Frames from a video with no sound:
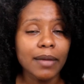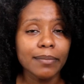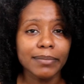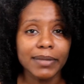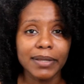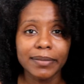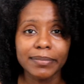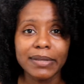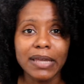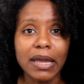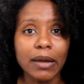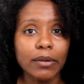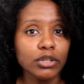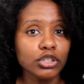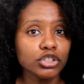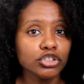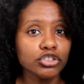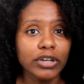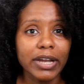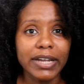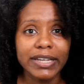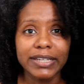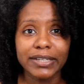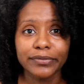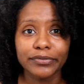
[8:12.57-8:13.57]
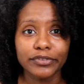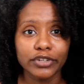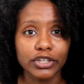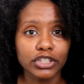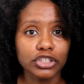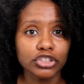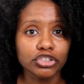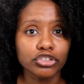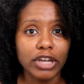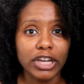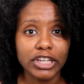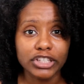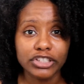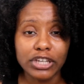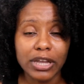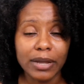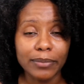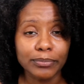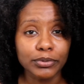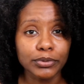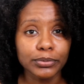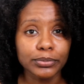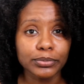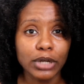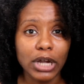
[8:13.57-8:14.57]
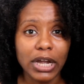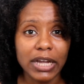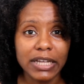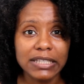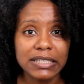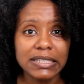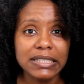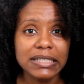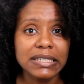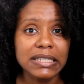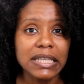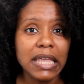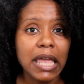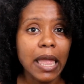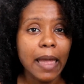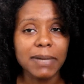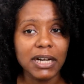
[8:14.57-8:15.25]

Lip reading: Maybe I will try different dry shampoo brands,